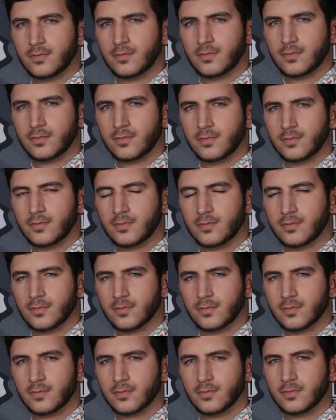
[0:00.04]

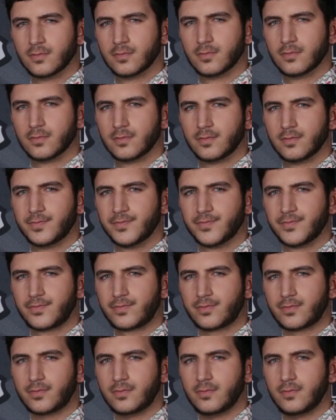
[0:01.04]

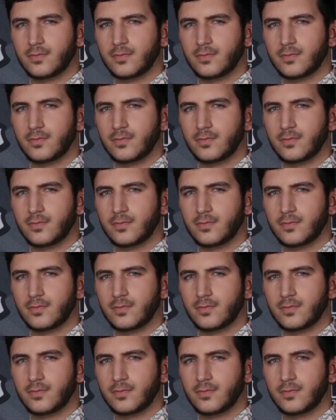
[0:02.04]
(not speaking)